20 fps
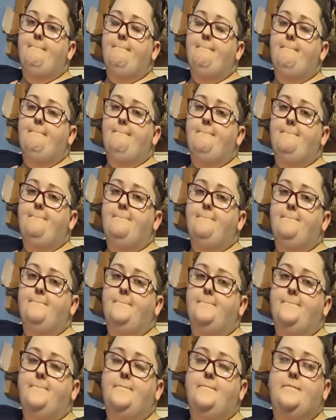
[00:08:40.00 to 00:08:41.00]

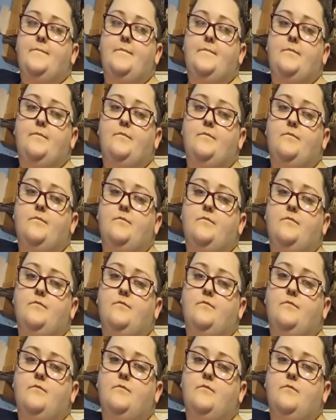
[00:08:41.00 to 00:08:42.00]

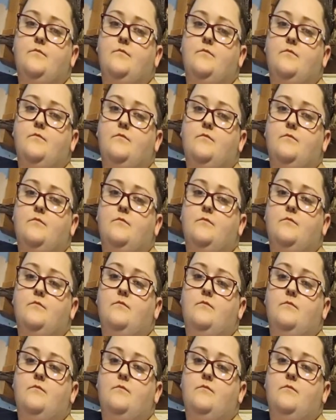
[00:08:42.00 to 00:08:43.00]

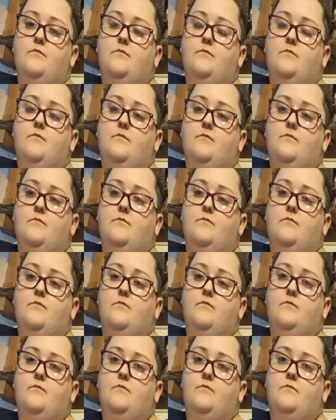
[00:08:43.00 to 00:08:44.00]

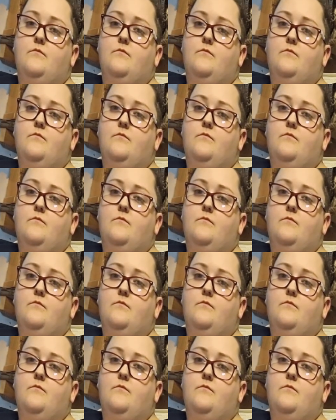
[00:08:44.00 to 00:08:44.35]
The person shown says nothing.